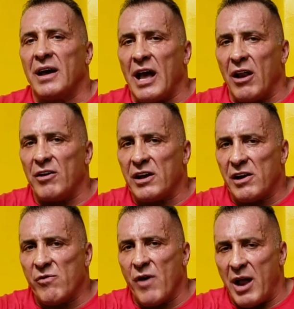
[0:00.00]
caloric
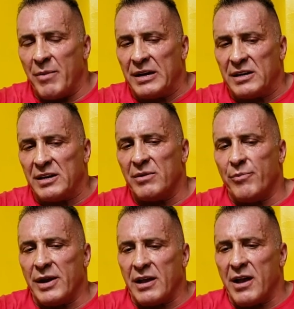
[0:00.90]
requirement,
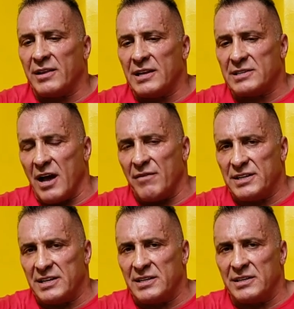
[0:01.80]
pre-contest,
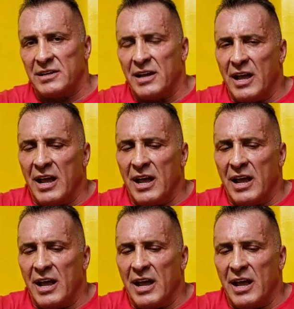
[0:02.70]
off-season,